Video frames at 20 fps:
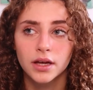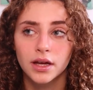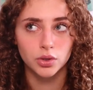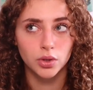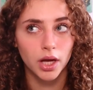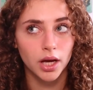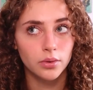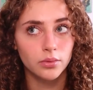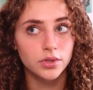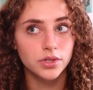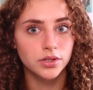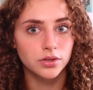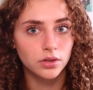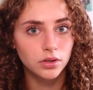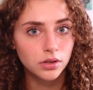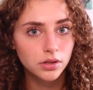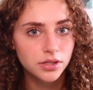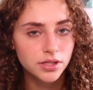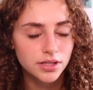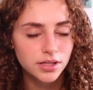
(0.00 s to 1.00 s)
To get
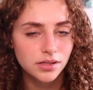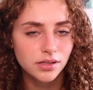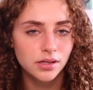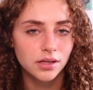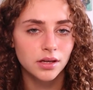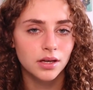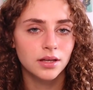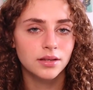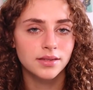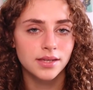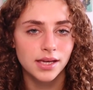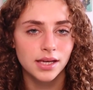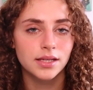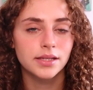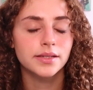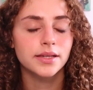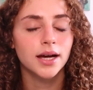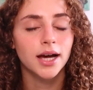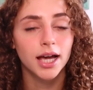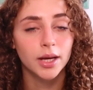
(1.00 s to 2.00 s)
results, it
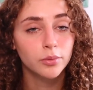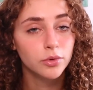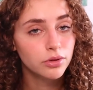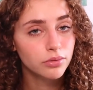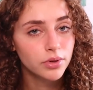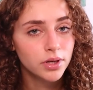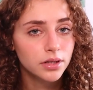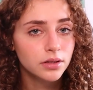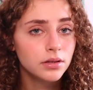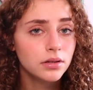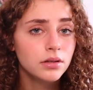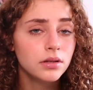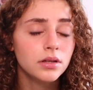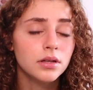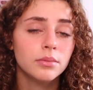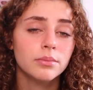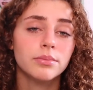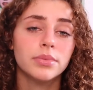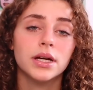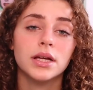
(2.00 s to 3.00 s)
takes time with retinol,
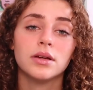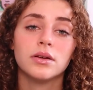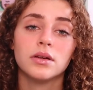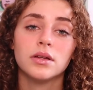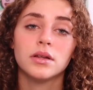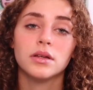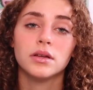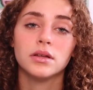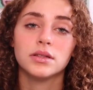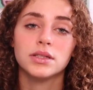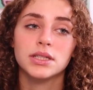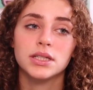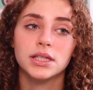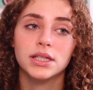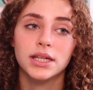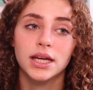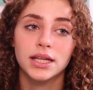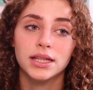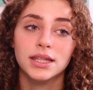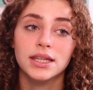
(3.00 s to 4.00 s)
but to
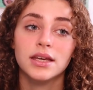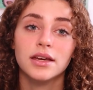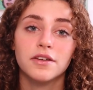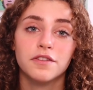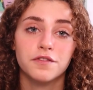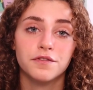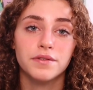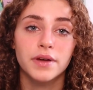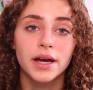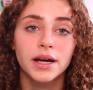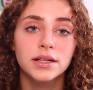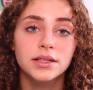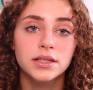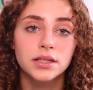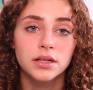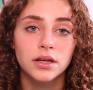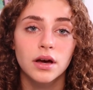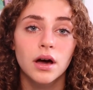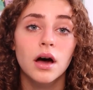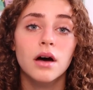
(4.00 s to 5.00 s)
get the effect
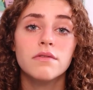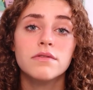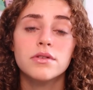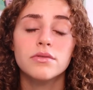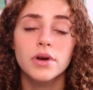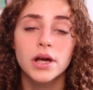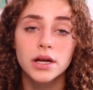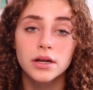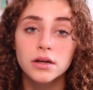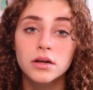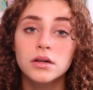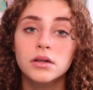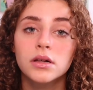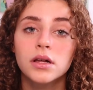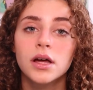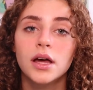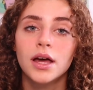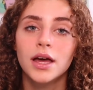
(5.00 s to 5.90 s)
of the retinol,